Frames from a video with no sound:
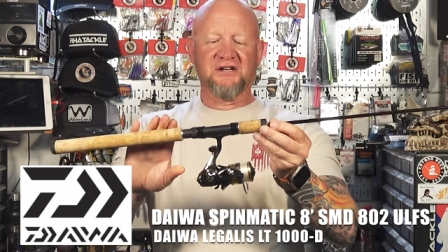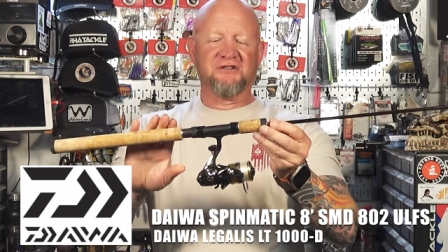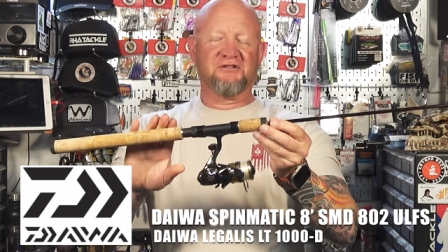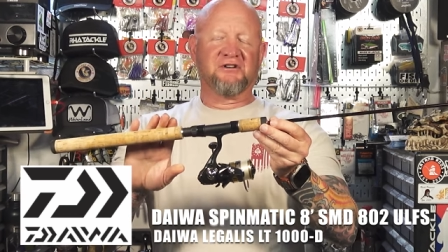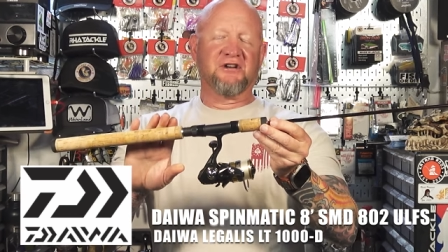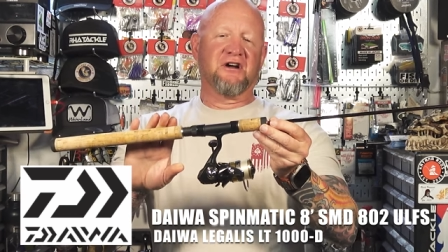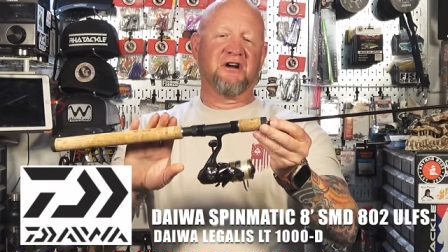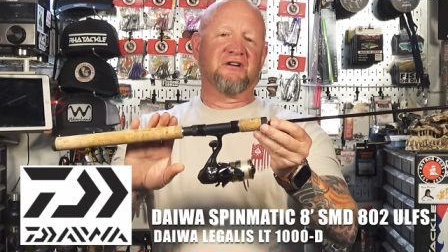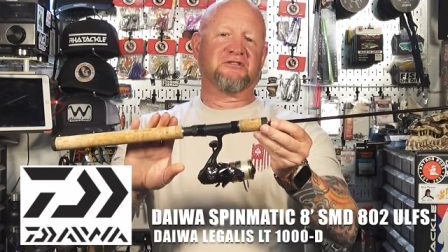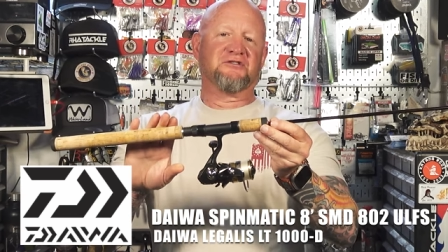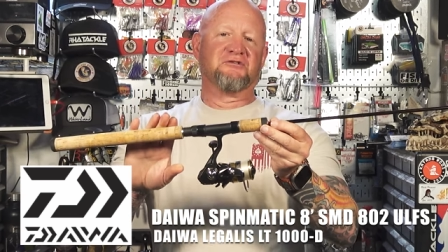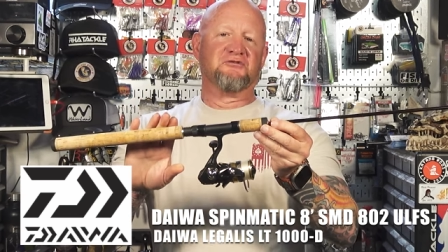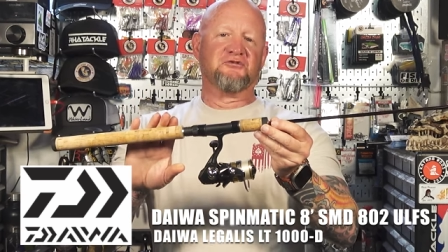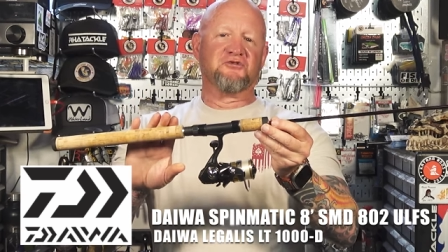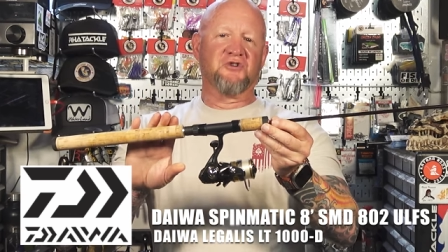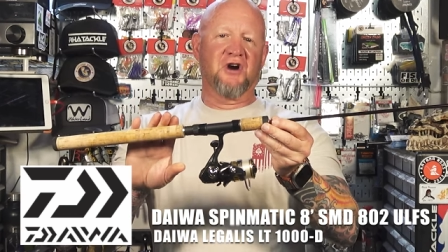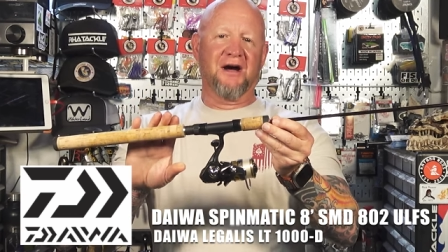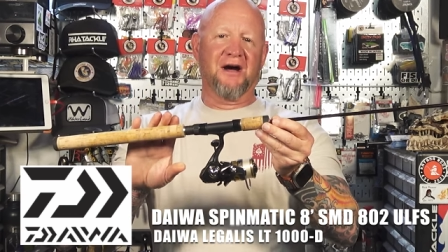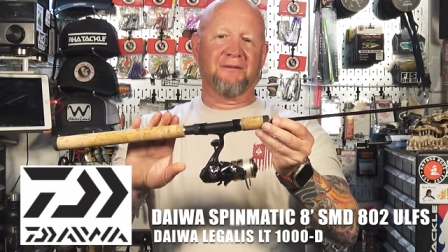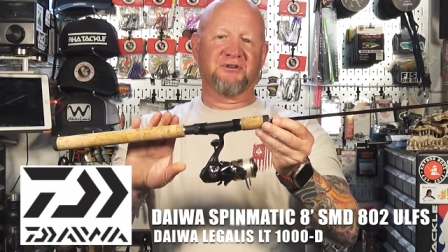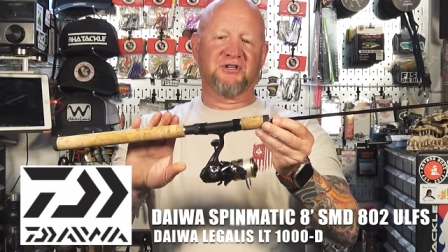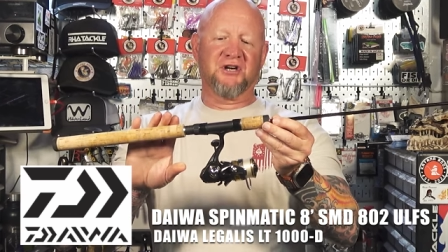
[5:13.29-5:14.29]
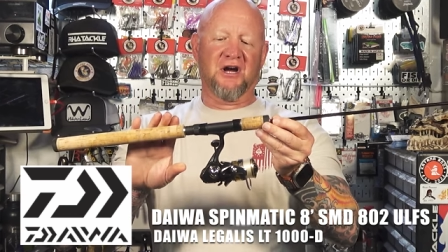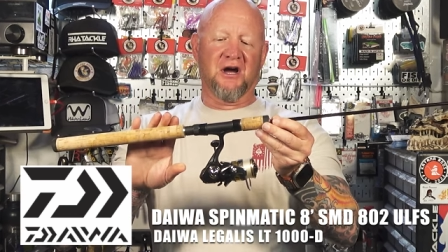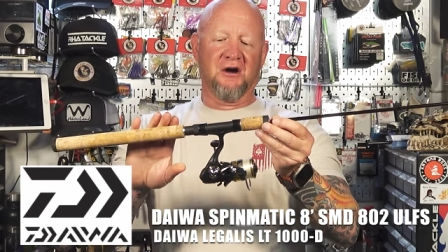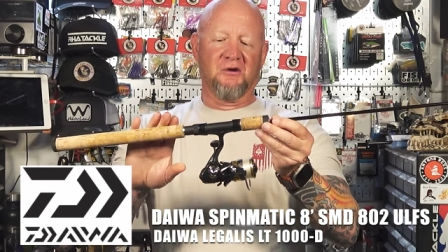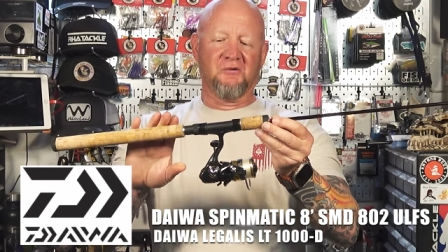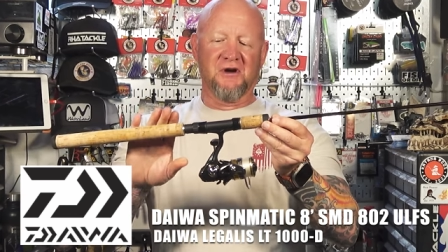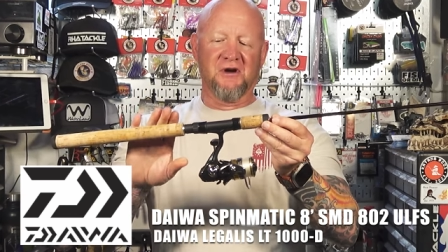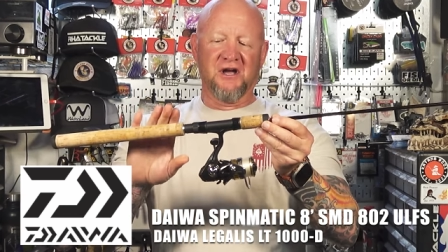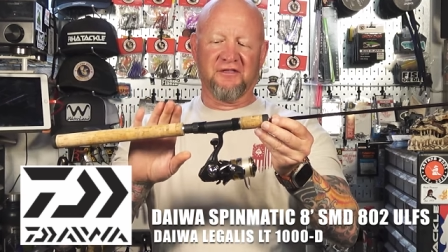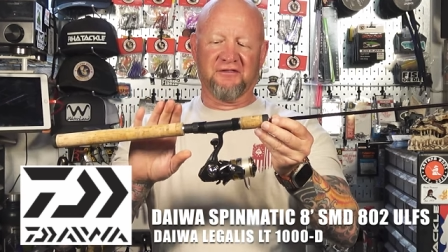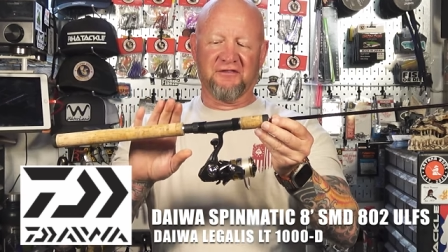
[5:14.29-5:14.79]
you can also drop
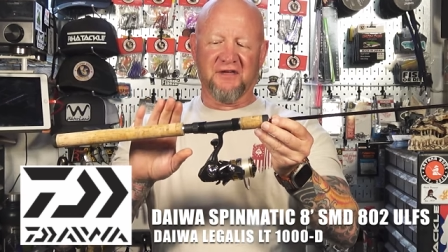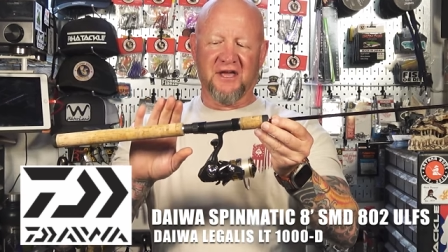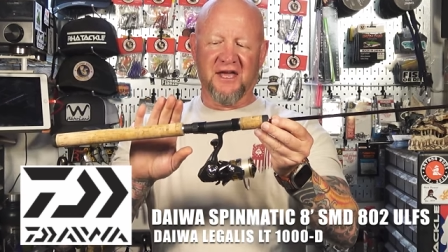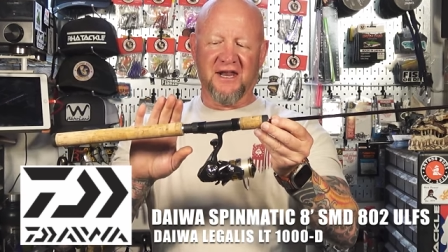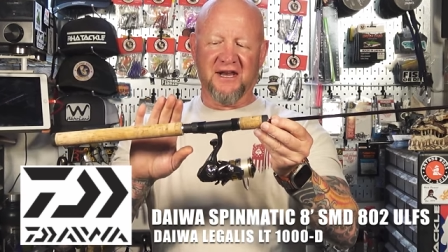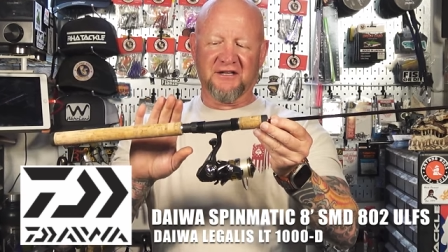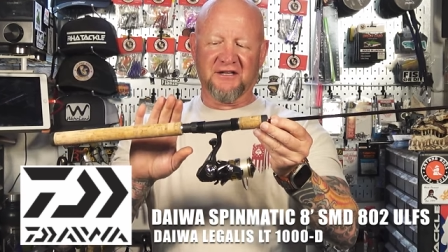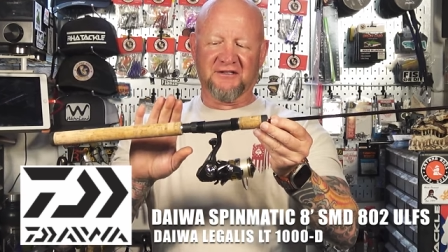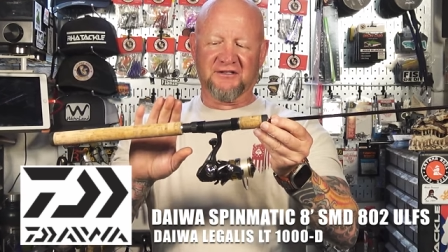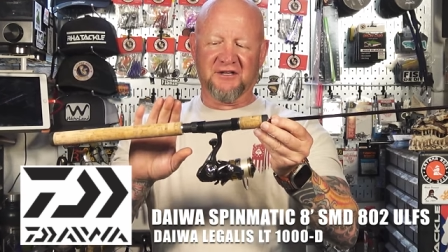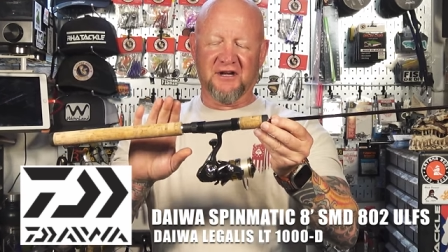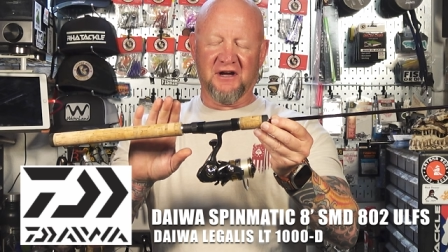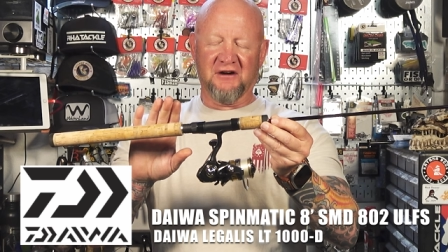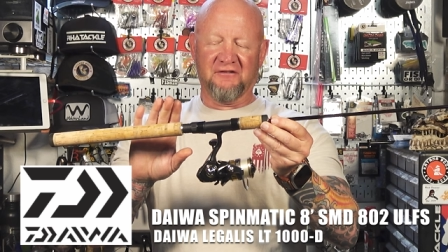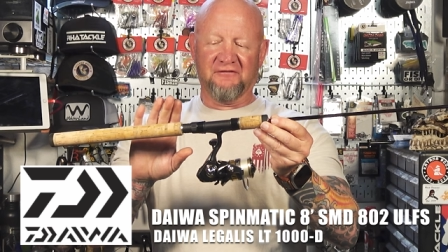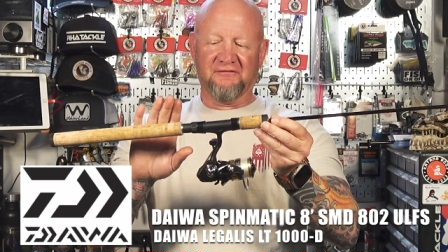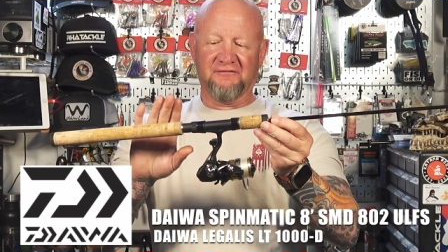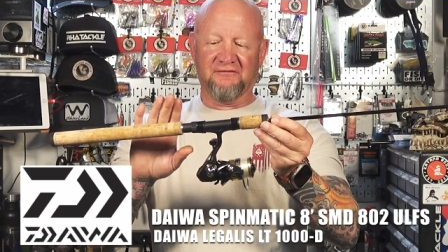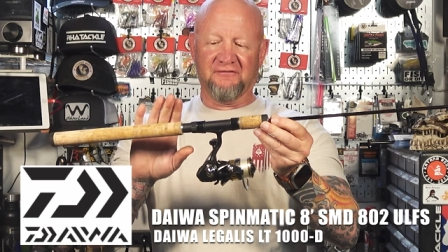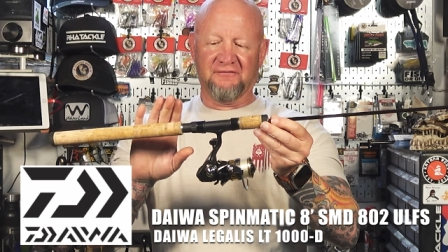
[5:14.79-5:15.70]
shot with, and it's uh,